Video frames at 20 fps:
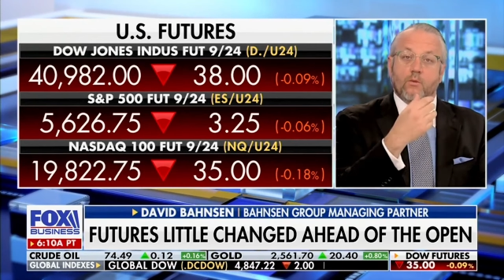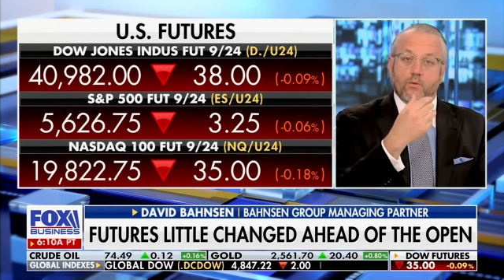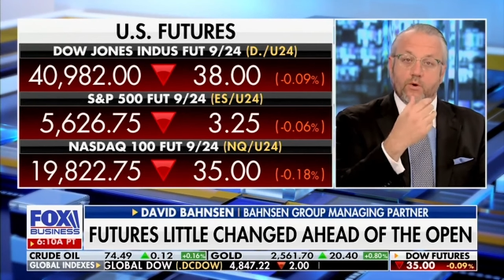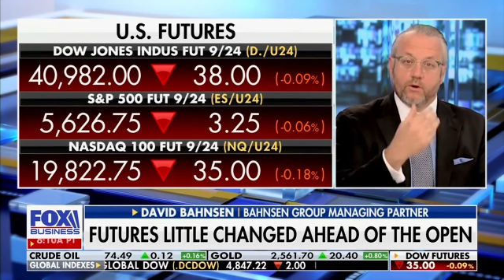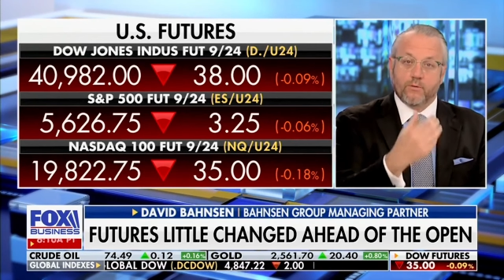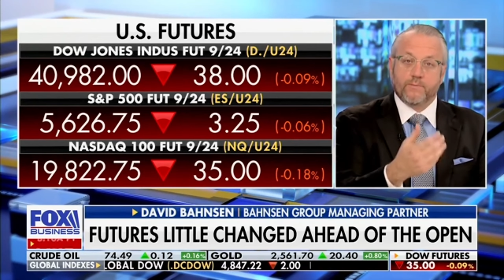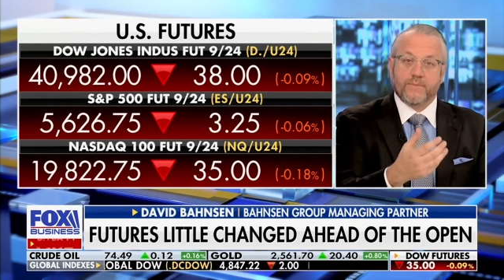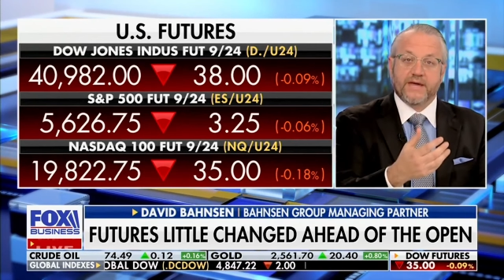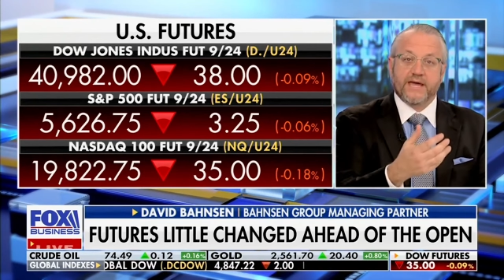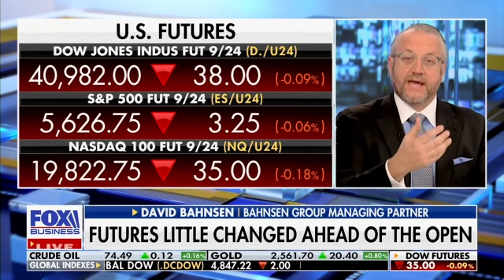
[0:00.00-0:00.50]

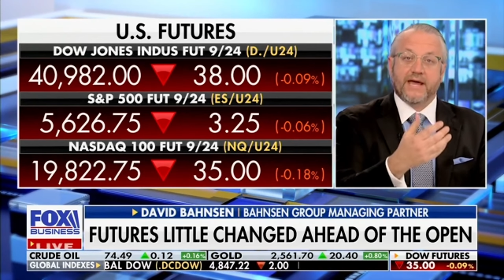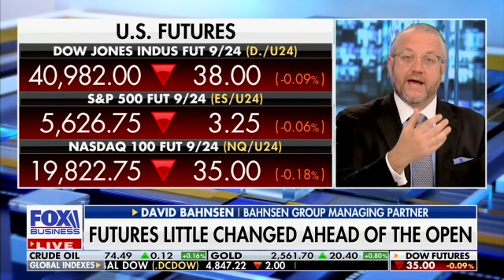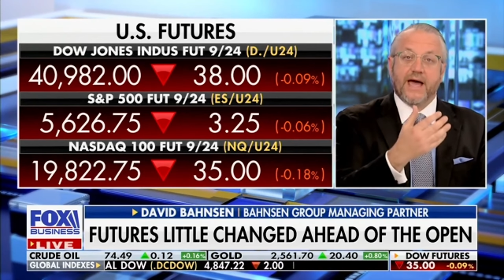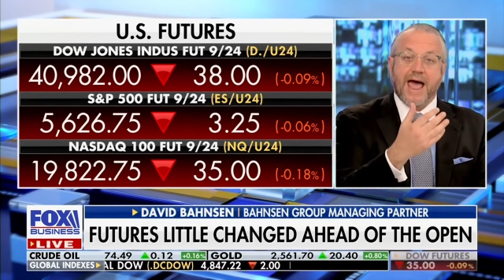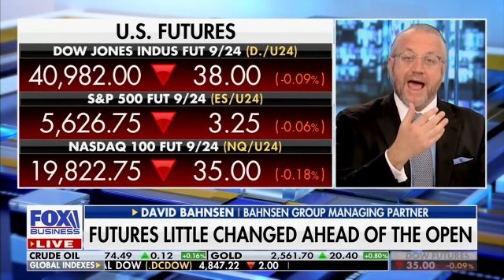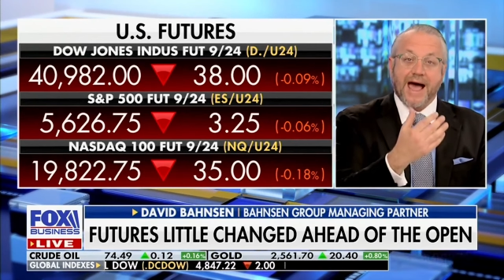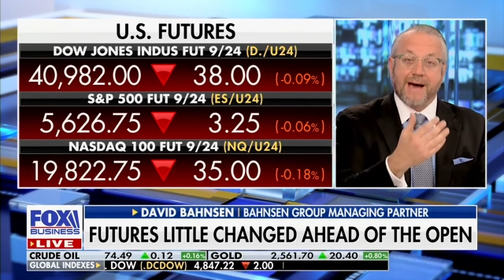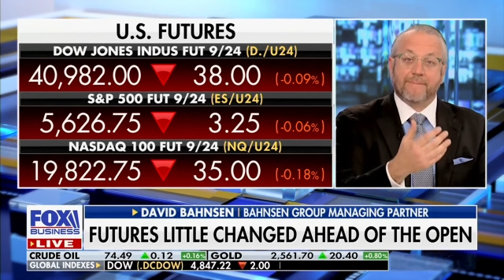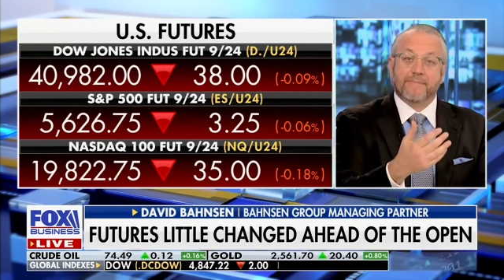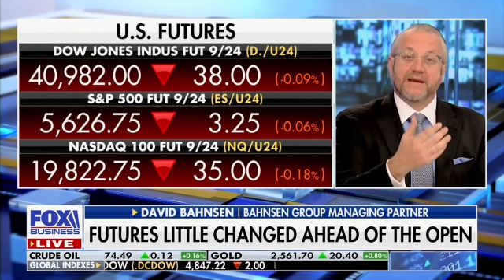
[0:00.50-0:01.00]
will be
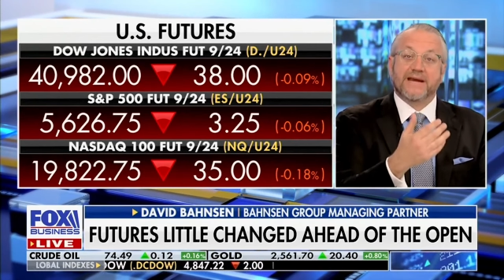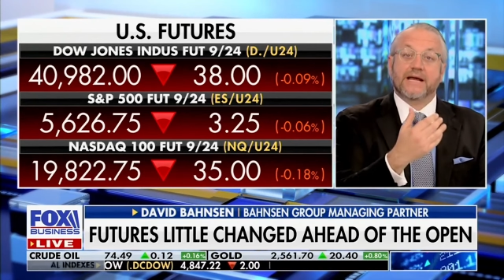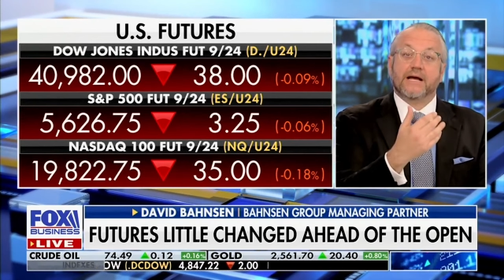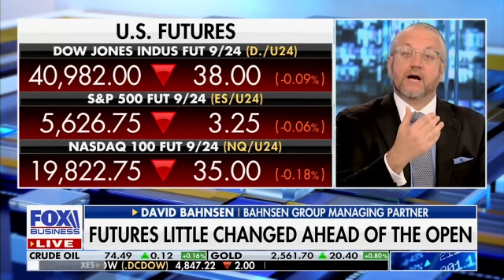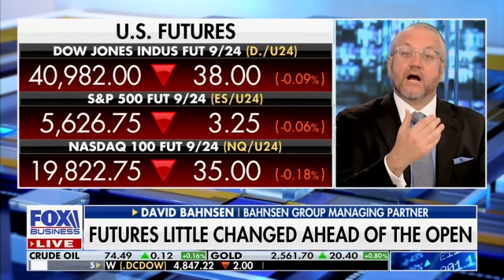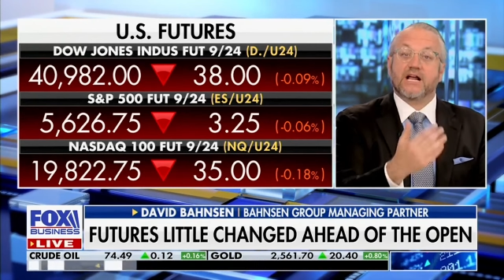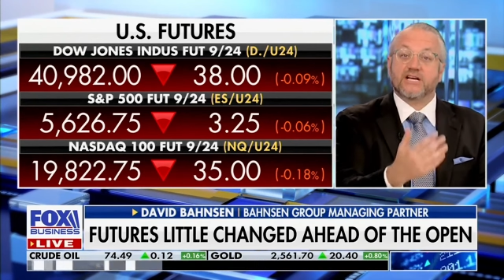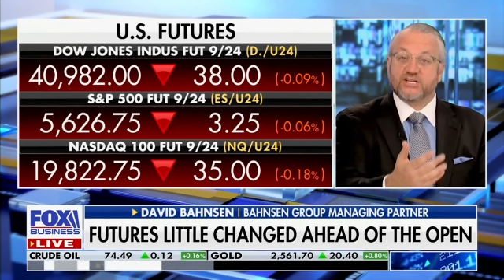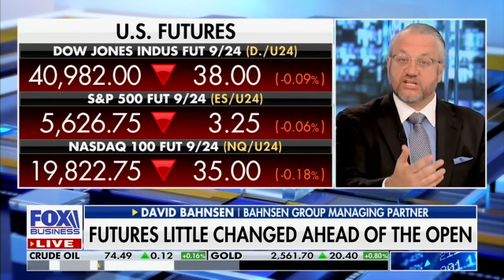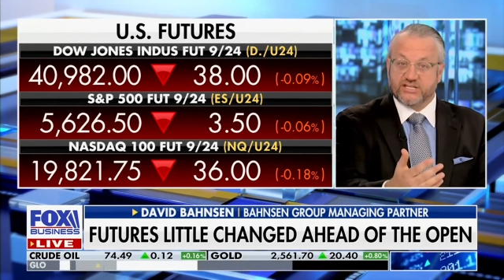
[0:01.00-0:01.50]
happening
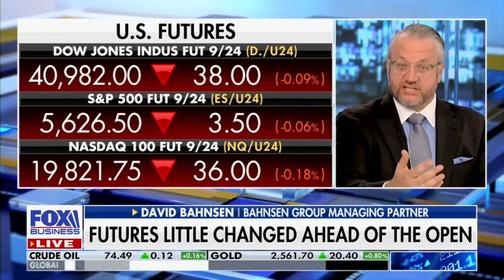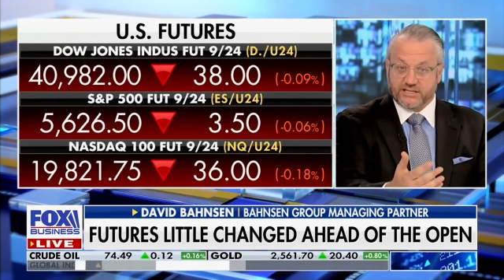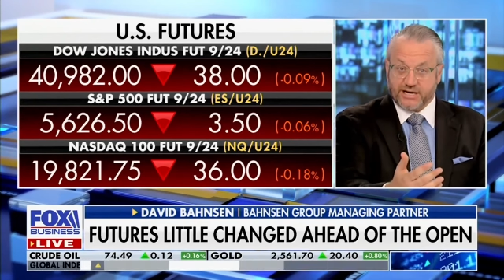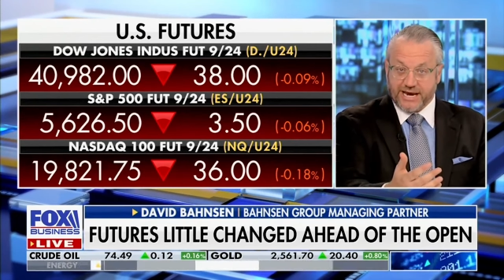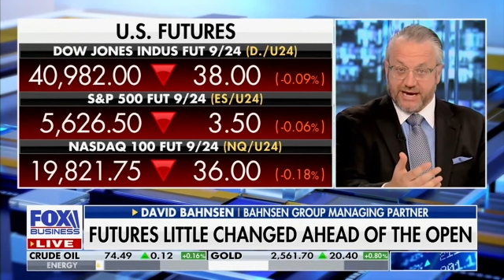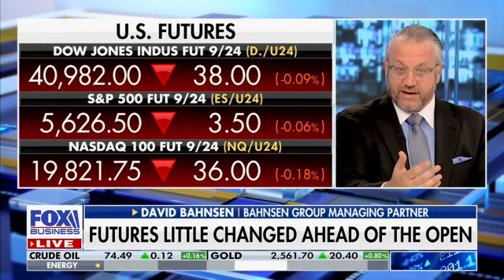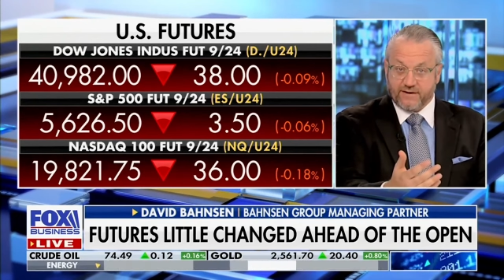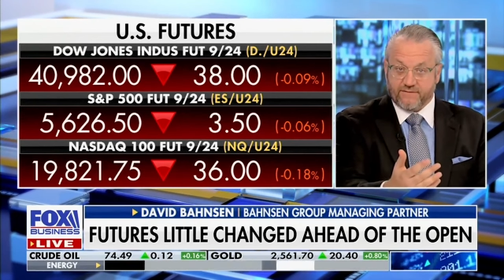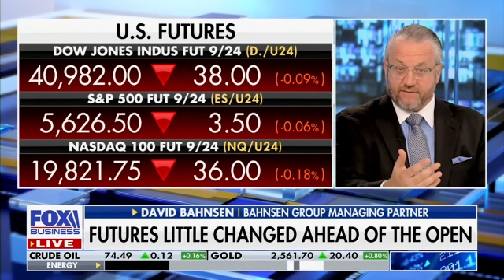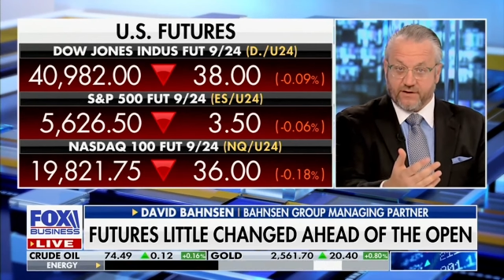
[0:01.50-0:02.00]

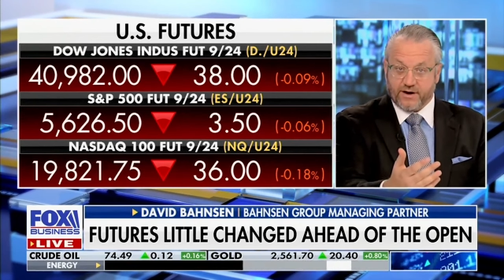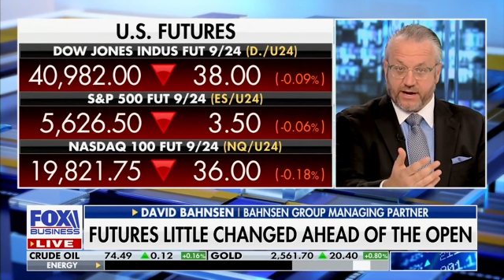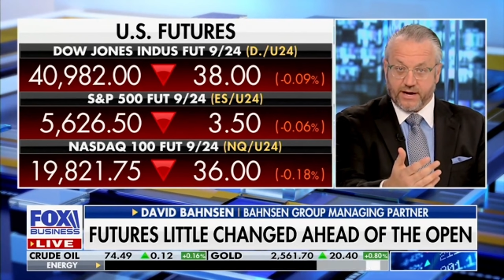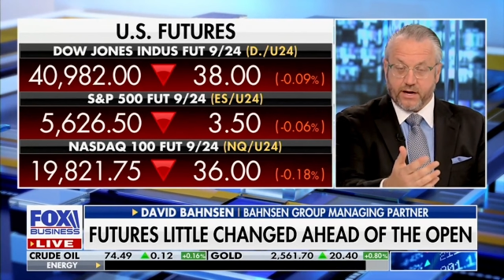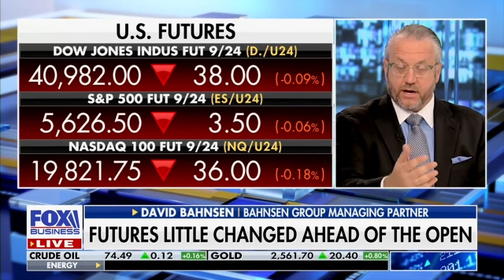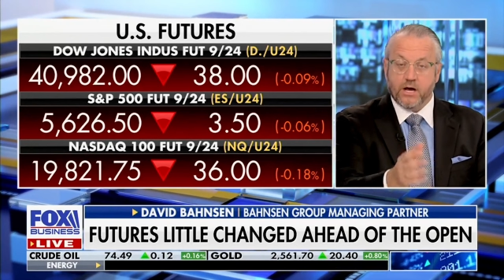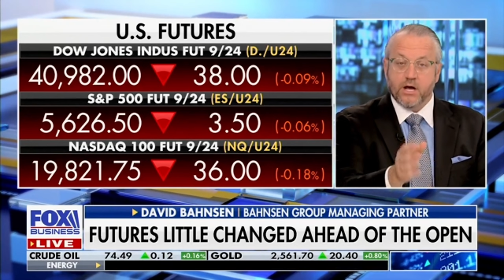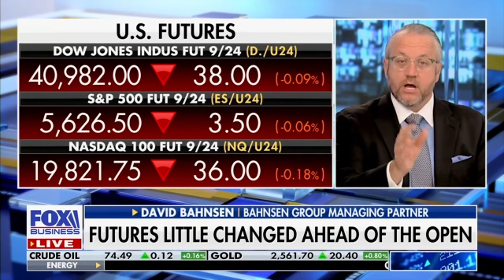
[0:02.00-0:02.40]
legislatively.